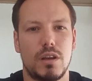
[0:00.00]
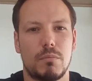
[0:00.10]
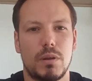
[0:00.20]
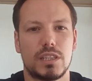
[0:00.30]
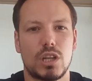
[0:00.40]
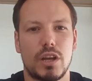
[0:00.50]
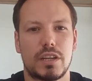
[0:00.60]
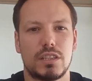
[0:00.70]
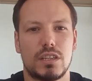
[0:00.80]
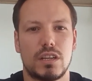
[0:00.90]
please
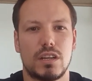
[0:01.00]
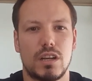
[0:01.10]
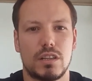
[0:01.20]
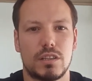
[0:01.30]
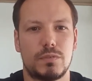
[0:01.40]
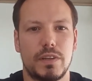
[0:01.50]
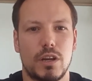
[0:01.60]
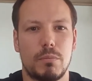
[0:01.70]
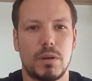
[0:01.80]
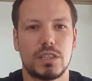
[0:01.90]
like this
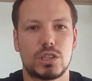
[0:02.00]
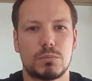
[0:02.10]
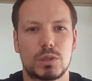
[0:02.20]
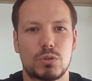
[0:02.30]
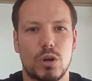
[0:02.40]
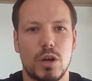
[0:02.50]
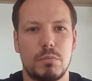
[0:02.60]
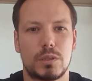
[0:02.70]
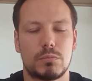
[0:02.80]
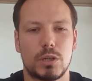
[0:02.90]
video, please
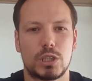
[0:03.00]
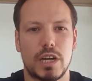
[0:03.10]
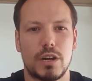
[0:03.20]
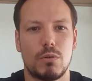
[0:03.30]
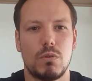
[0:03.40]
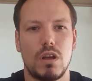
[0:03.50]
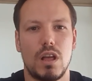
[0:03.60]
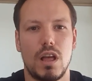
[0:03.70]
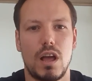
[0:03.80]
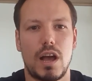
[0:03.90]
subscribe to my channel,
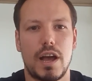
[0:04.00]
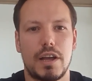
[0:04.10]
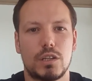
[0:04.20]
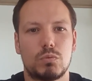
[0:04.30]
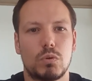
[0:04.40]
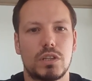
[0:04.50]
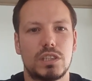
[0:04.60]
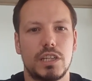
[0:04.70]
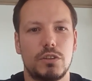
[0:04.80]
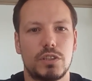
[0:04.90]
and we'll
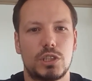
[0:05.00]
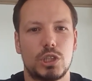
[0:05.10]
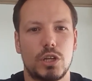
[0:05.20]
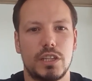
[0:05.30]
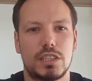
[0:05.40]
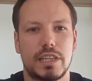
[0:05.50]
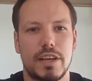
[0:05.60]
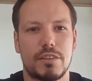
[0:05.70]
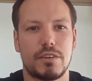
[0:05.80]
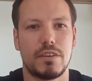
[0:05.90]
continue this journey
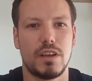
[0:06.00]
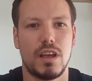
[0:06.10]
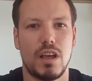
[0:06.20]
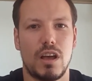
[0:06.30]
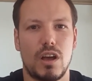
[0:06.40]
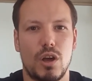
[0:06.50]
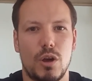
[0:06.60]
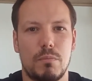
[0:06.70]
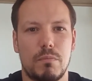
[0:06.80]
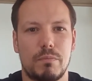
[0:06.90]
together.
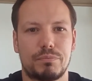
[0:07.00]
And